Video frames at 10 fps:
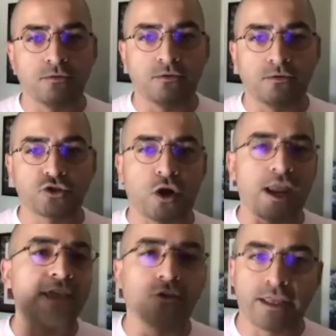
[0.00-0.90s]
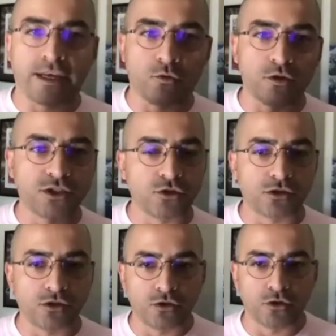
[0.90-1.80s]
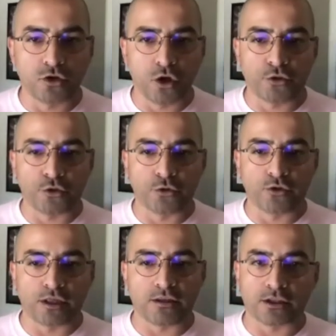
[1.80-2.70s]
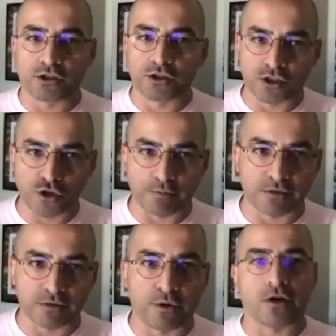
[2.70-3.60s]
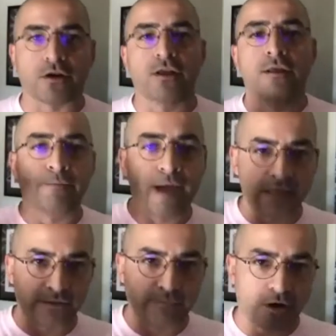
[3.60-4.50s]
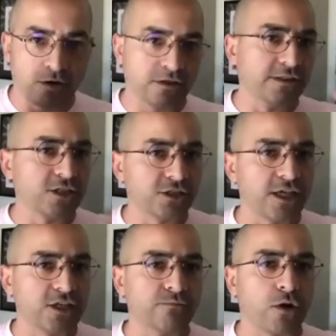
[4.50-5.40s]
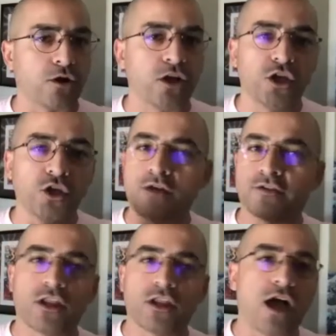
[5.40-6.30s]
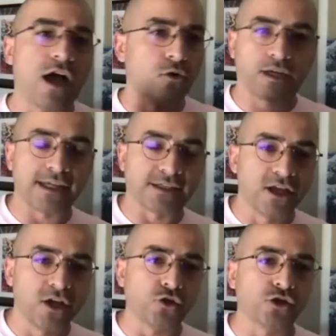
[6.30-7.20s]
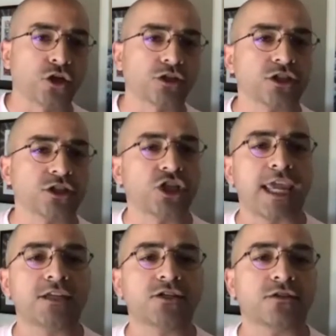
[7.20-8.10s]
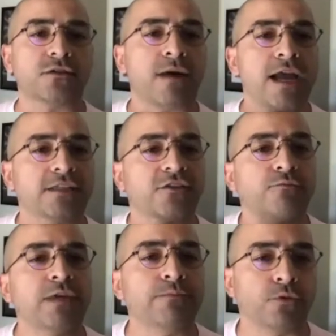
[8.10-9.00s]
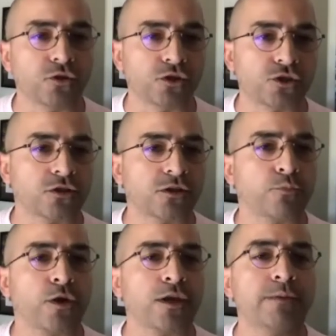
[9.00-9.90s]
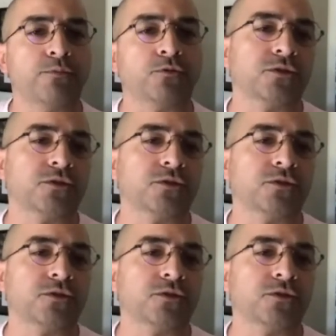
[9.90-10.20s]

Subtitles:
triangulating, once you go through the disruption part, the ballot part, the legislation part, you have a lot more case. You start to change the minds of people. You start to bring people to the